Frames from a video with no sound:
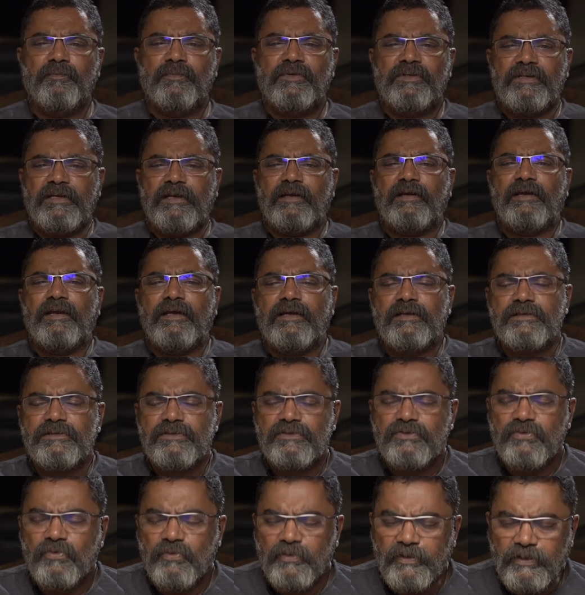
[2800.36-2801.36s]
It's like a
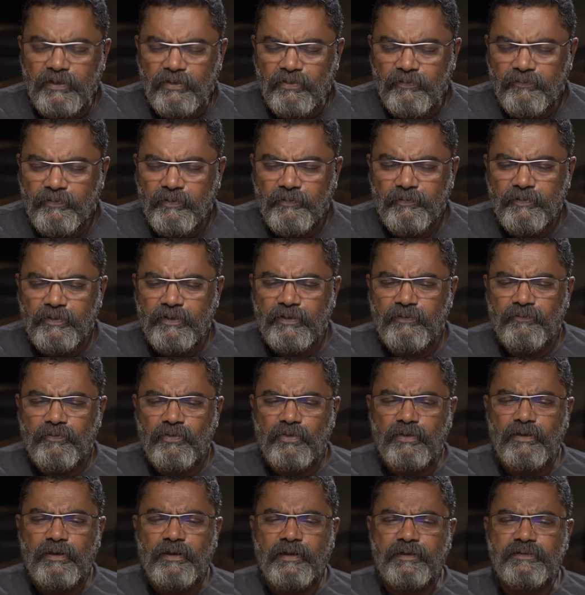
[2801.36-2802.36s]
story, you know, if I want to give
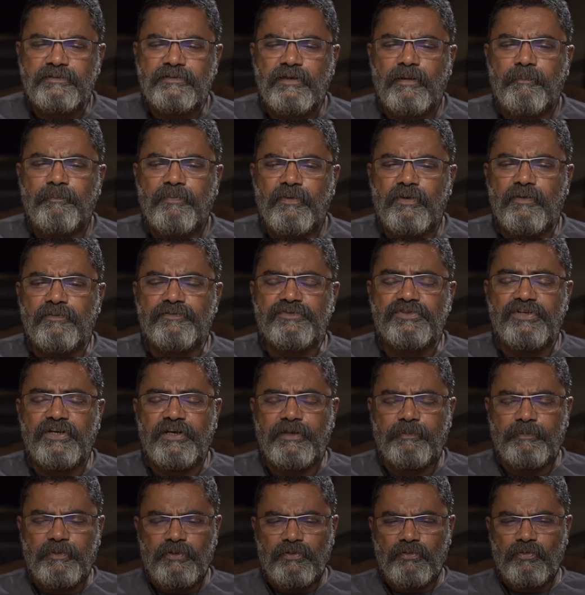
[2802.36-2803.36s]
you an example of
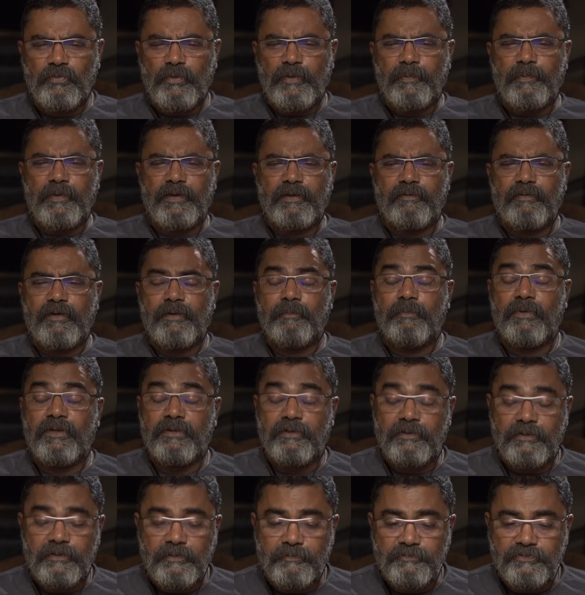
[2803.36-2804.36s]
Jayam, I don't know why my
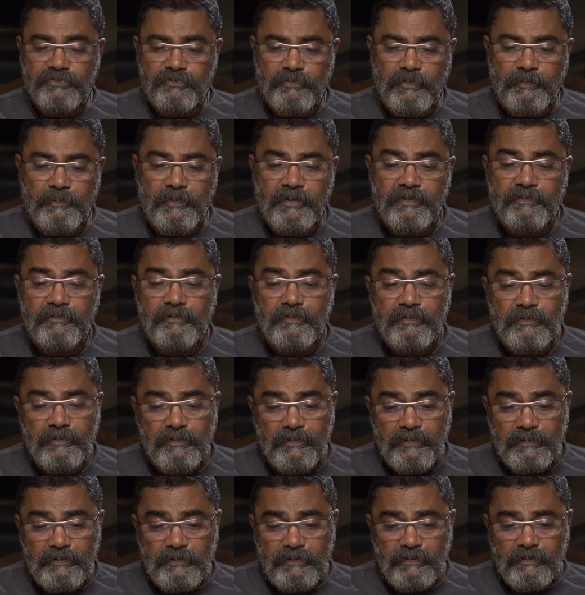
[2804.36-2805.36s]
grandmother comes to my mind.
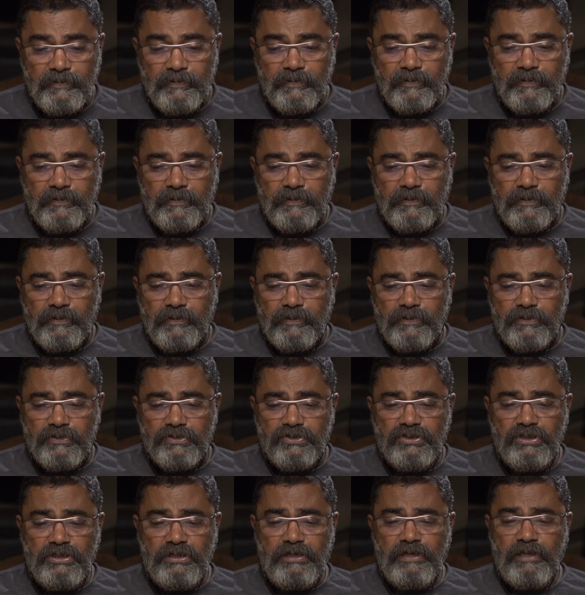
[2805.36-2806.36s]

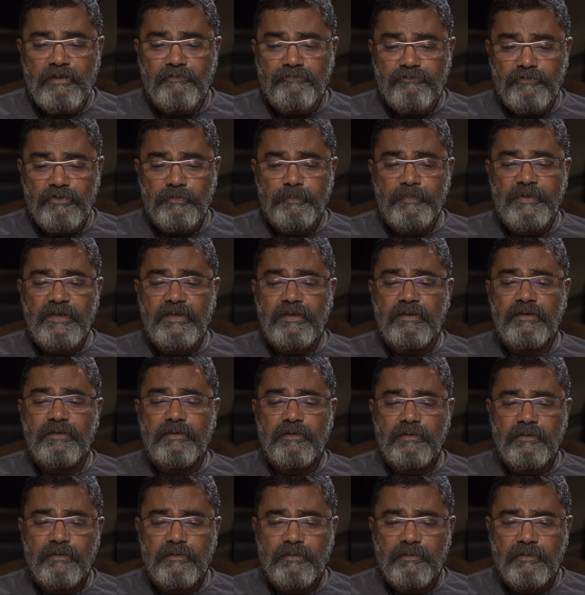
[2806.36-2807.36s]
She loved
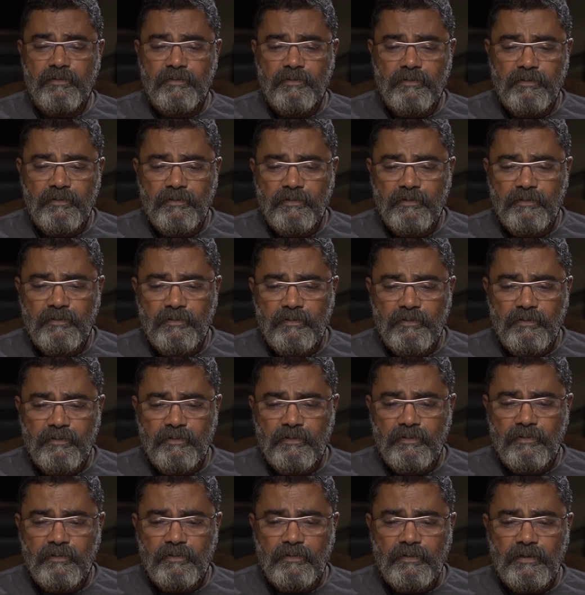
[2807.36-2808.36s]
me
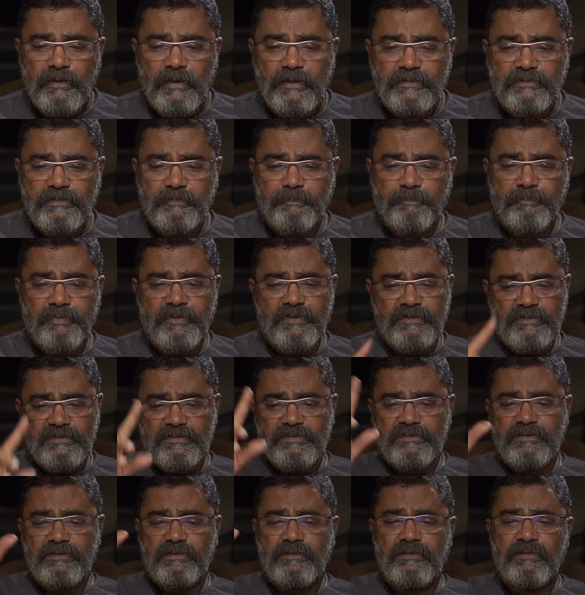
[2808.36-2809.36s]
as a
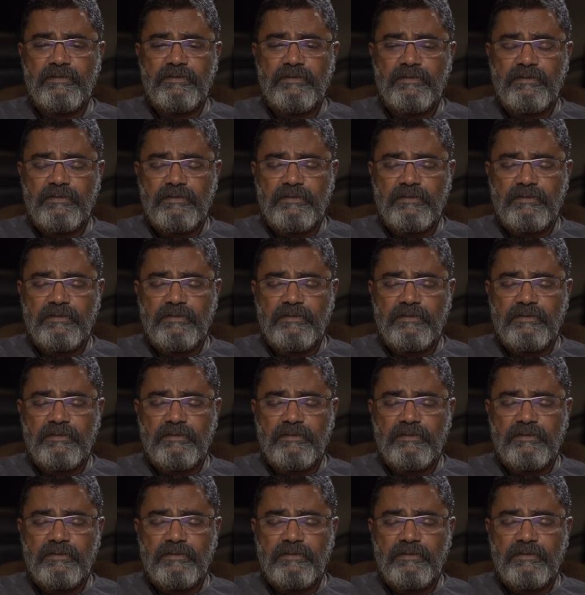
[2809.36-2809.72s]
person